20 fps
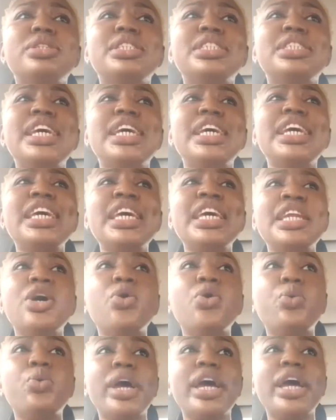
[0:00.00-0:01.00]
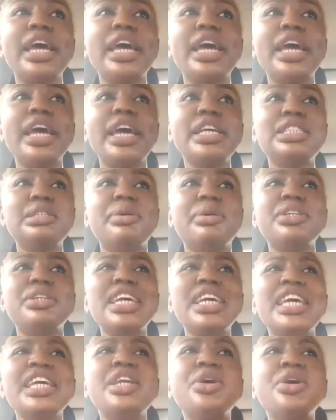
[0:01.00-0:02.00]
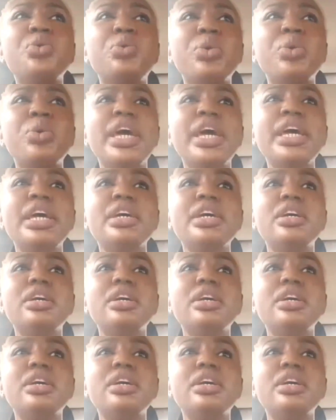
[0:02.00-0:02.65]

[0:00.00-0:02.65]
taking away. It's about taking away